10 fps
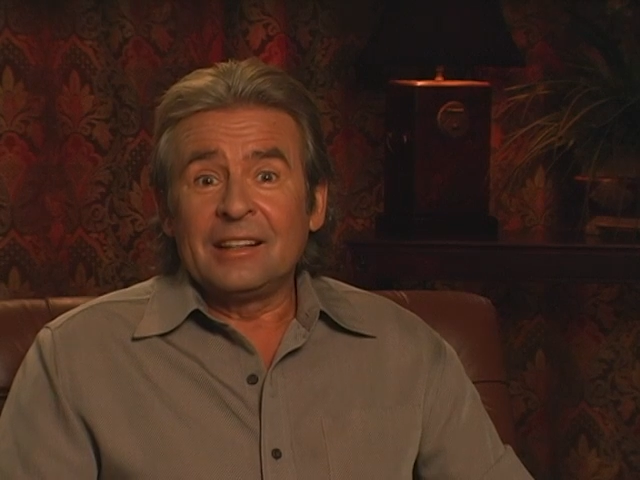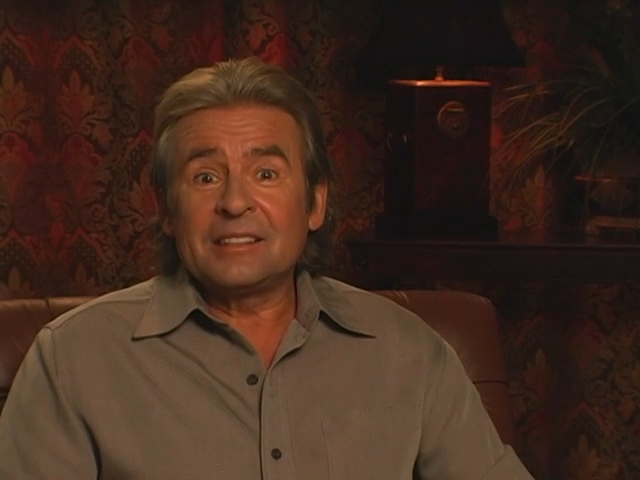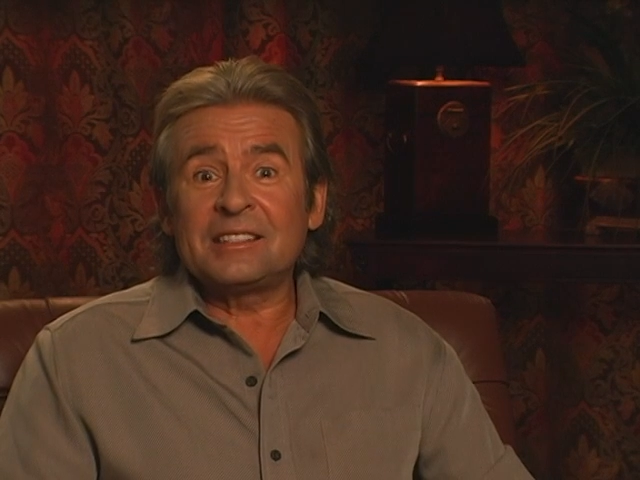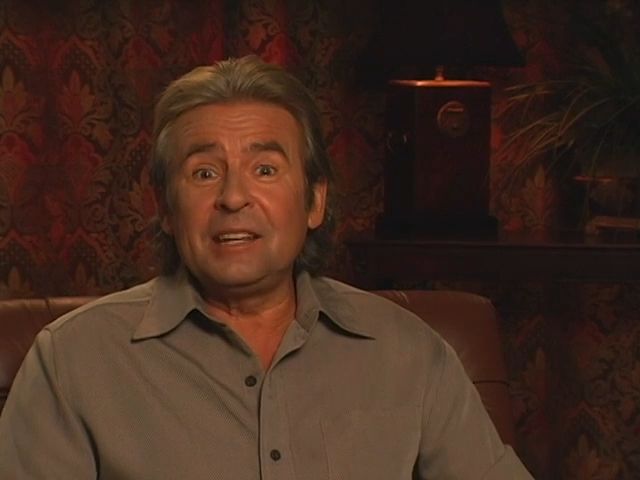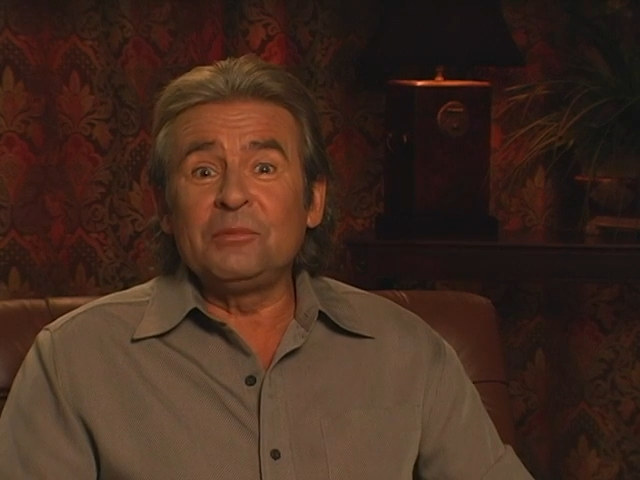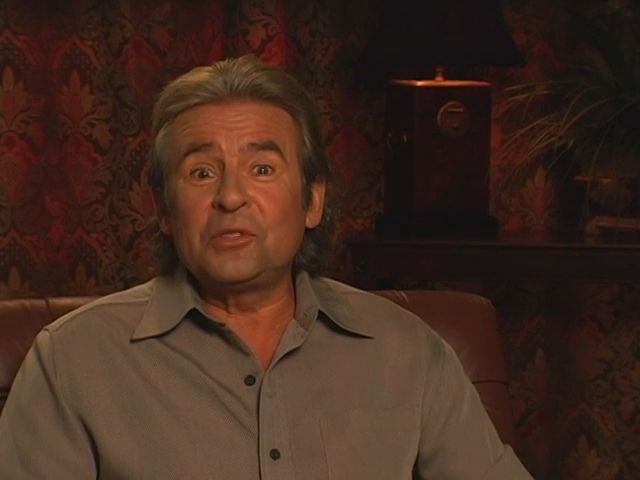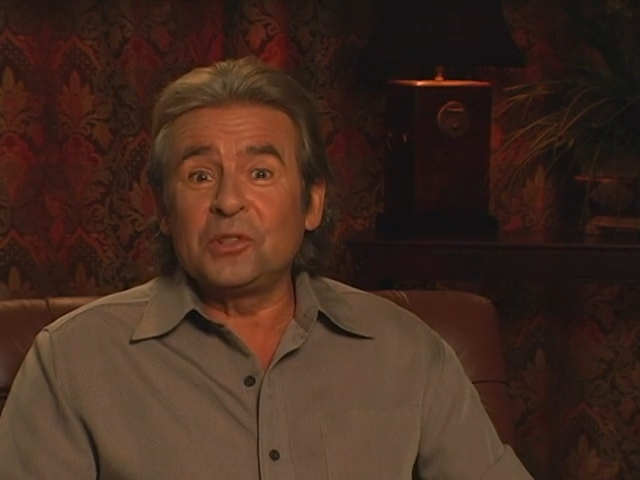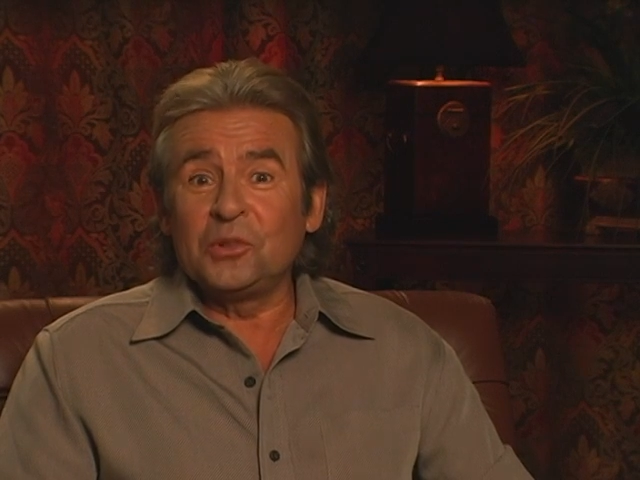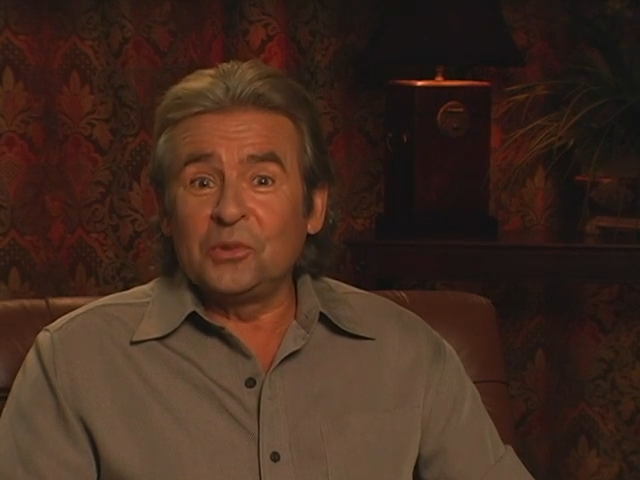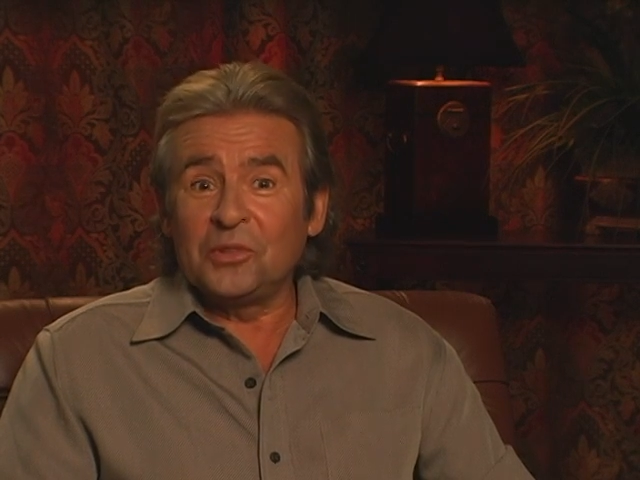seem
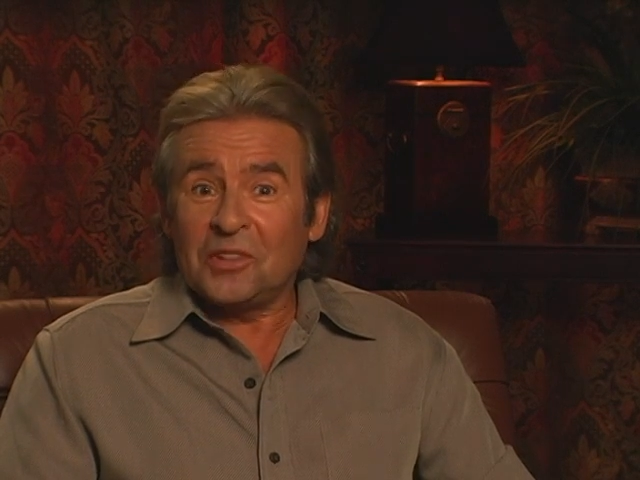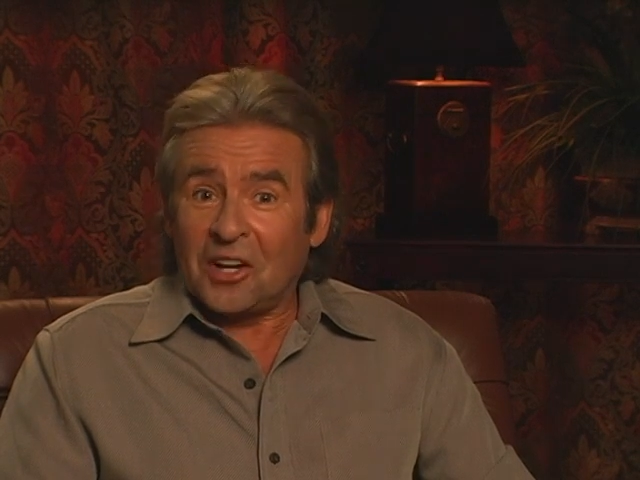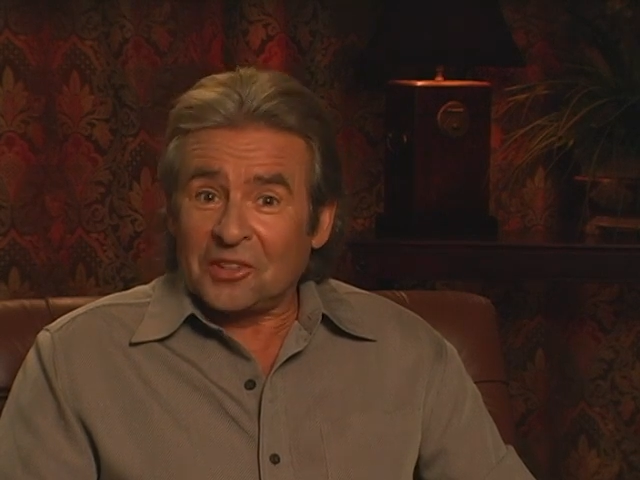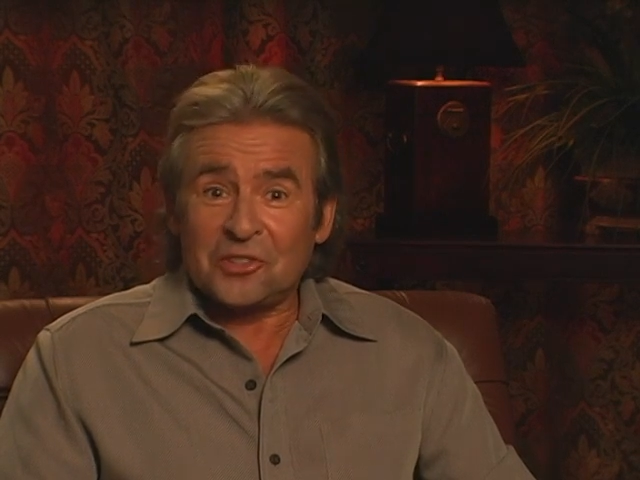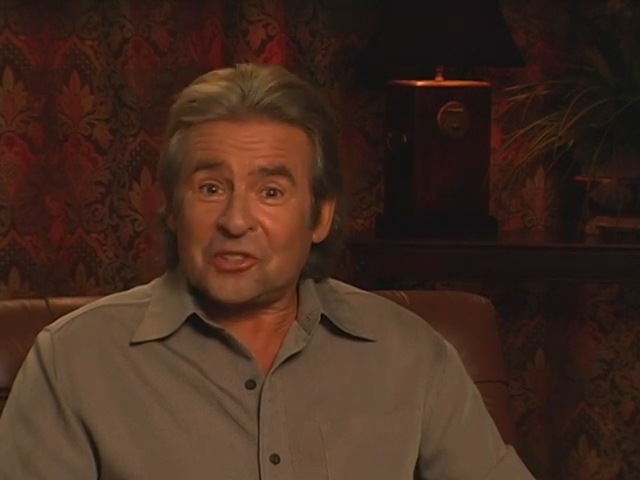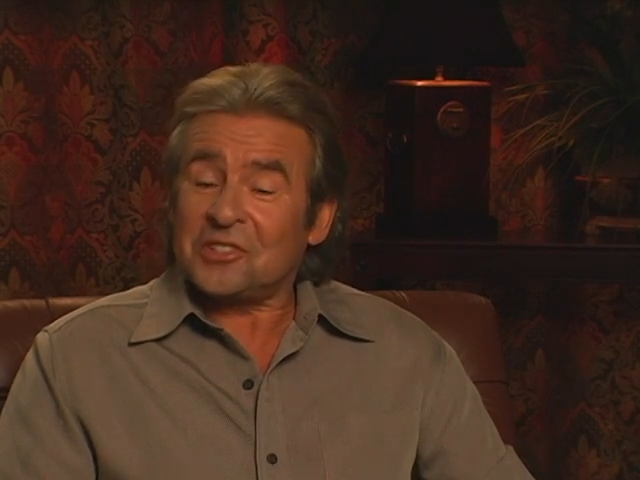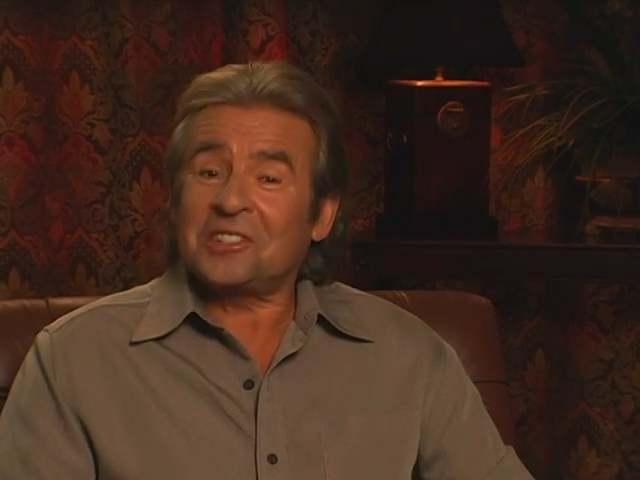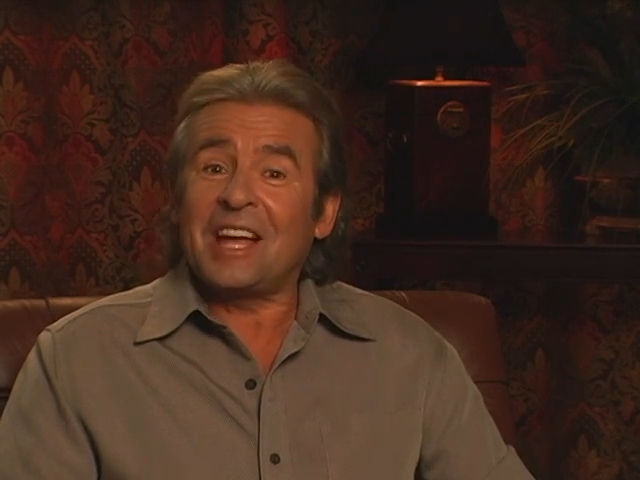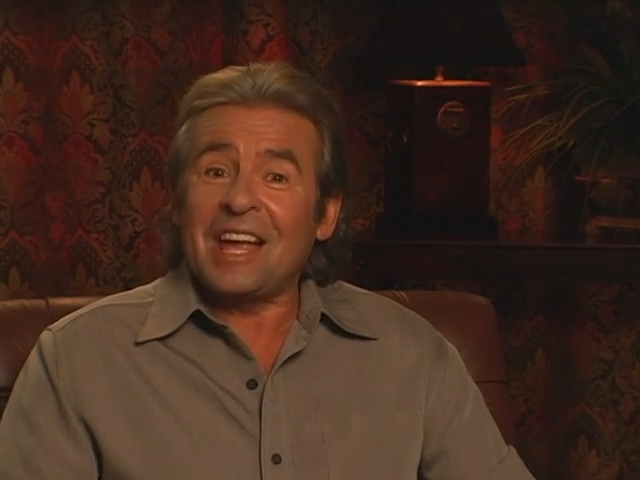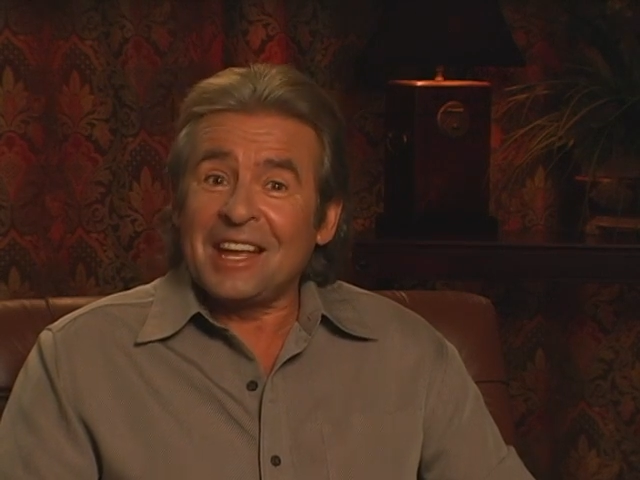to
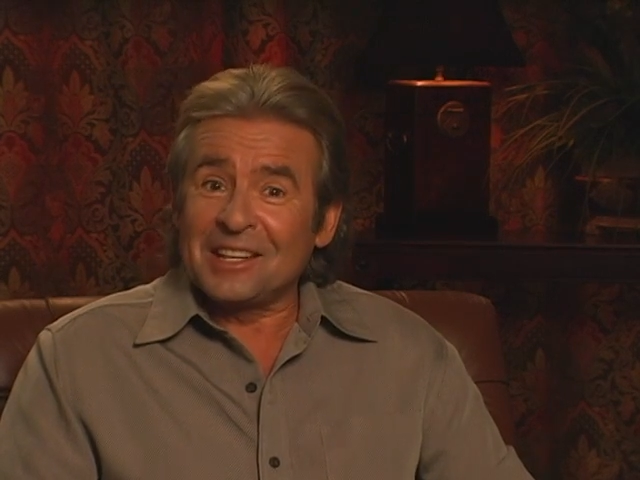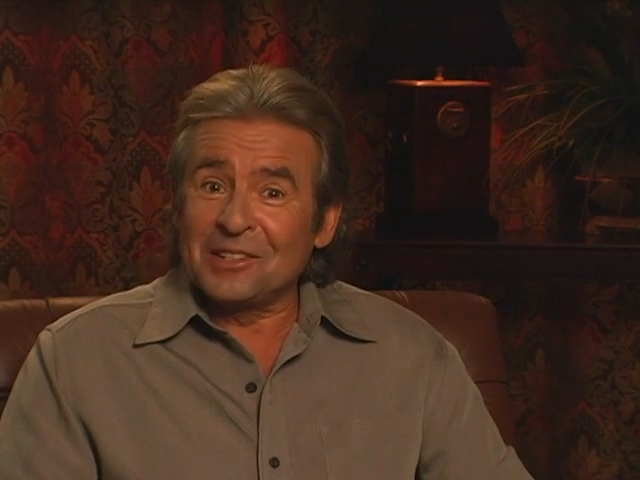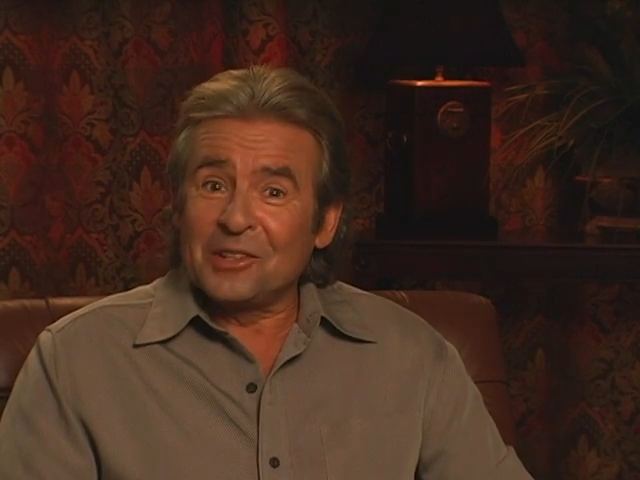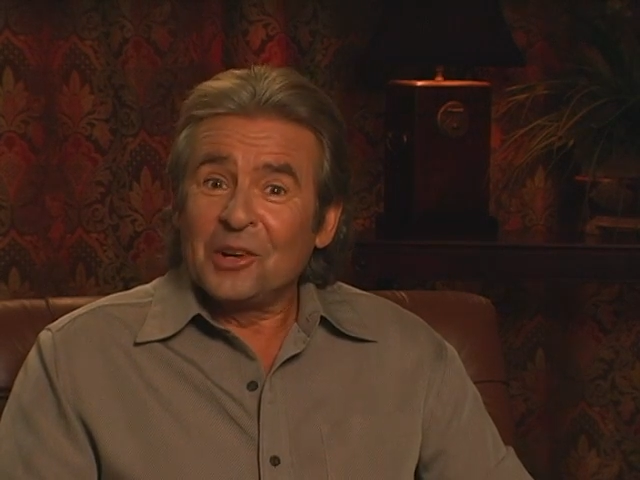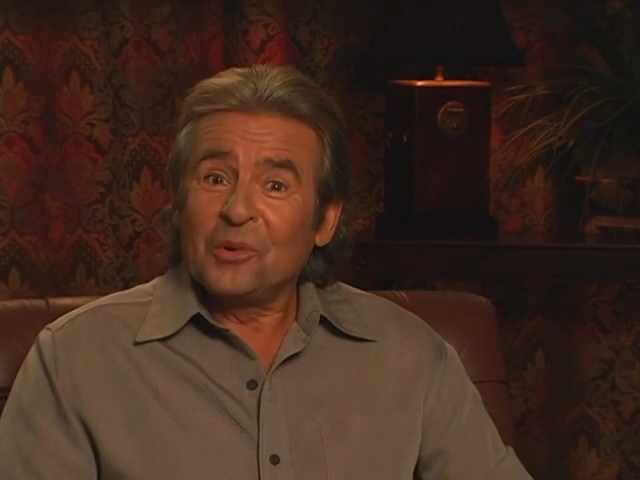understand